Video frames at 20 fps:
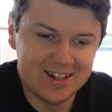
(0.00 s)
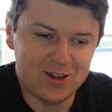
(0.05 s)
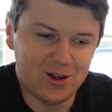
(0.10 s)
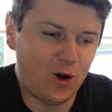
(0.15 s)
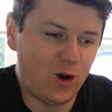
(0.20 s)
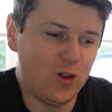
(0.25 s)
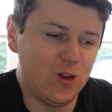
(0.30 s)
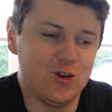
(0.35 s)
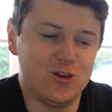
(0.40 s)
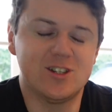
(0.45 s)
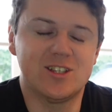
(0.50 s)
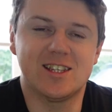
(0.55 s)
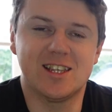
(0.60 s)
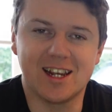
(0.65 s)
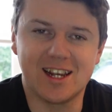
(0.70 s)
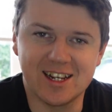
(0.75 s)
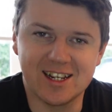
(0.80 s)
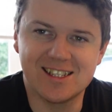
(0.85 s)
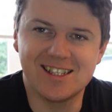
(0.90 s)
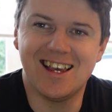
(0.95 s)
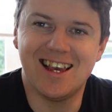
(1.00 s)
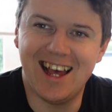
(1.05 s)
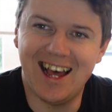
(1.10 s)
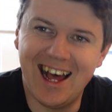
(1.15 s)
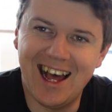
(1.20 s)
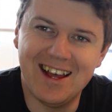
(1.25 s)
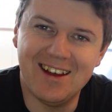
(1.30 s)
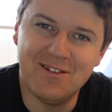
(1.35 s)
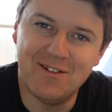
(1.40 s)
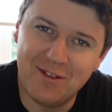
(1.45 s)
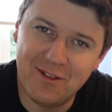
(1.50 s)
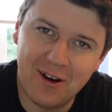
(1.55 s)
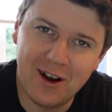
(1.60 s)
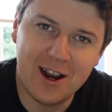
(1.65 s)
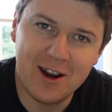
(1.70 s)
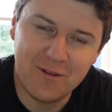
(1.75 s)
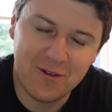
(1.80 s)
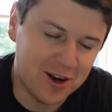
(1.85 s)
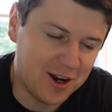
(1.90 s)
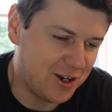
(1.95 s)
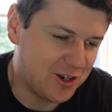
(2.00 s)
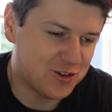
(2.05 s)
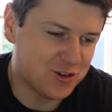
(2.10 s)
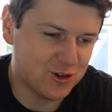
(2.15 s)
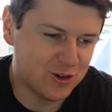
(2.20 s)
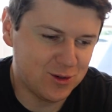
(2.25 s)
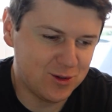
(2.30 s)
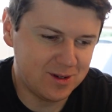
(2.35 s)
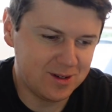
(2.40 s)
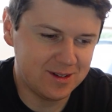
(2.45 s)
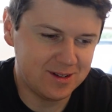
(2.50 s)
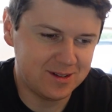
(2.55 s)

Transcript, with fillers: All those things are very, very true.